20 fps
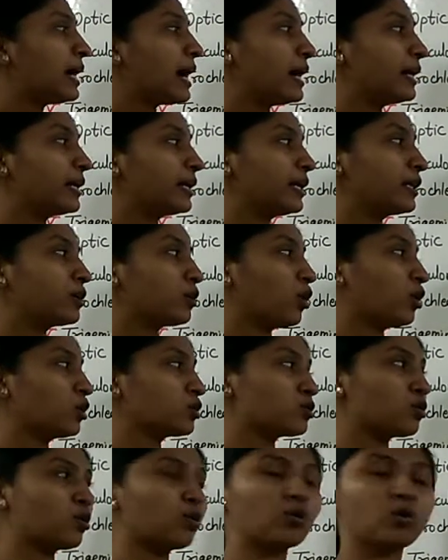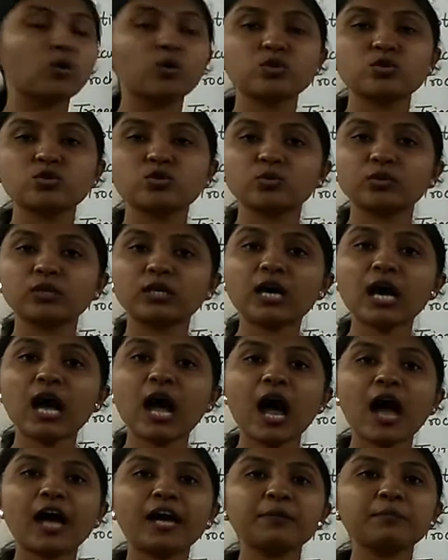and it also goes to the
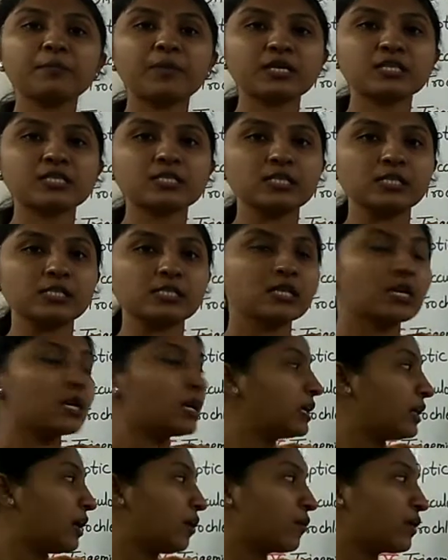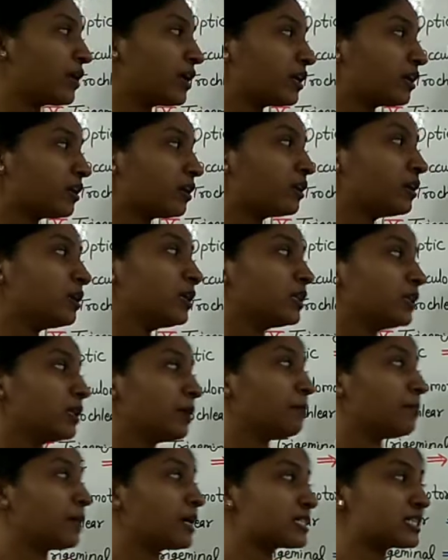eye muscles. Now here
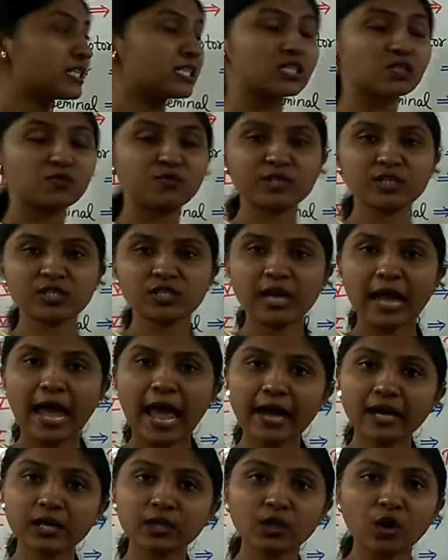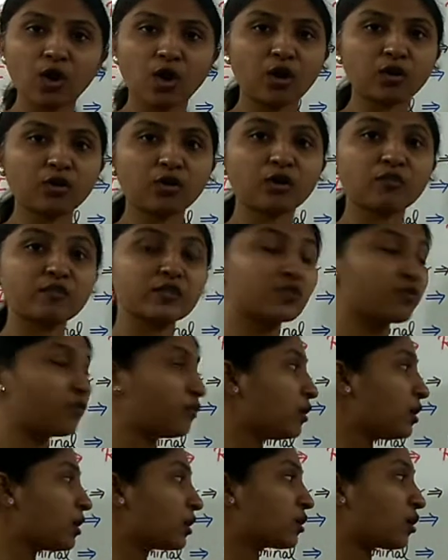the muscles which act on or which
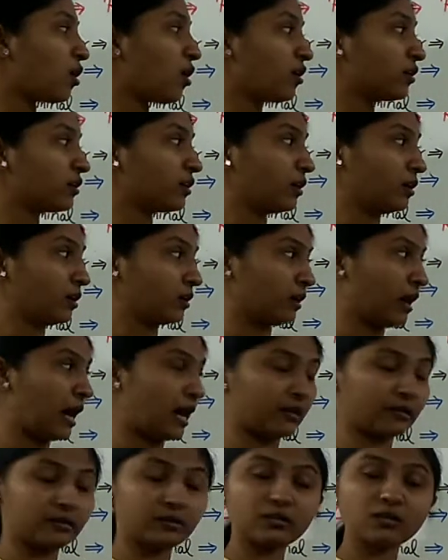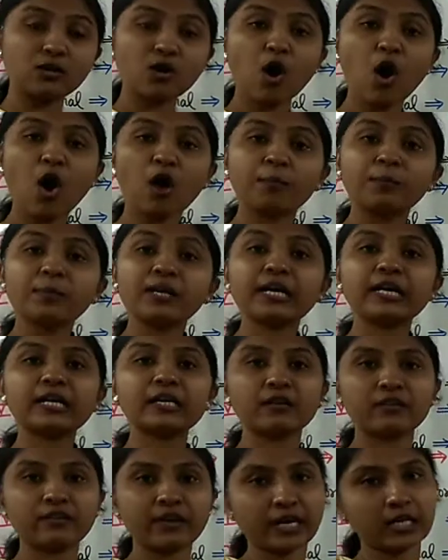work on are the
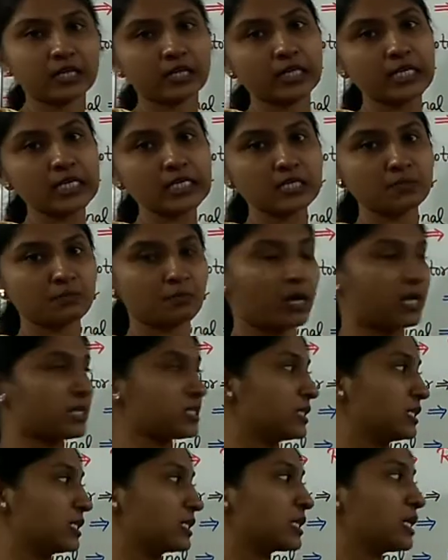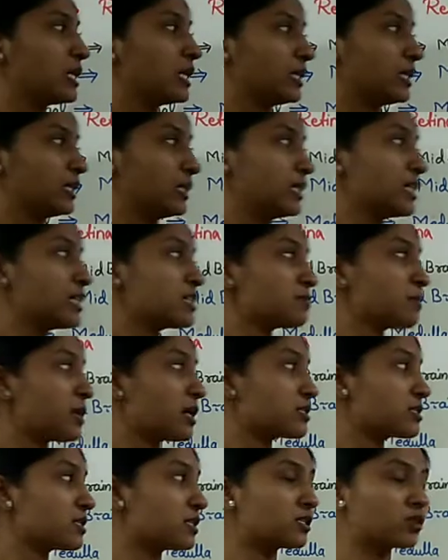oblique rectus muscles. These
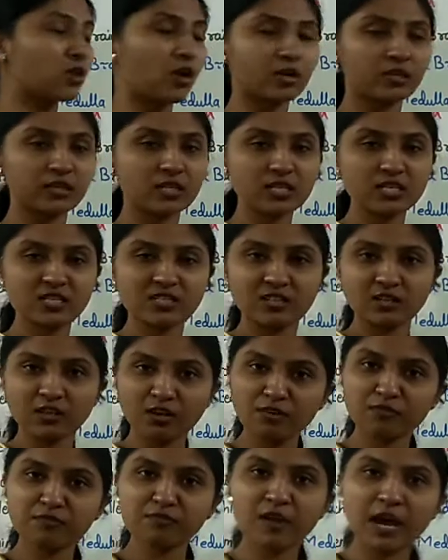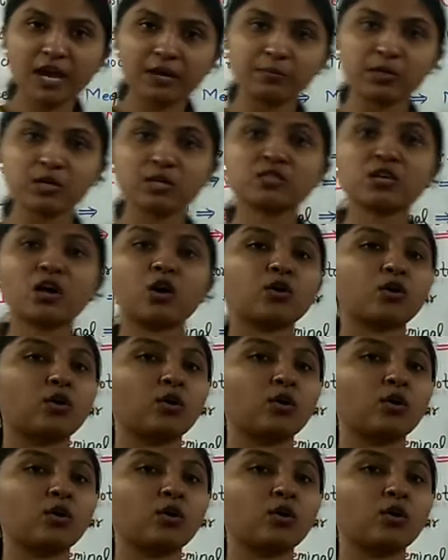muscles or these nerve fibers are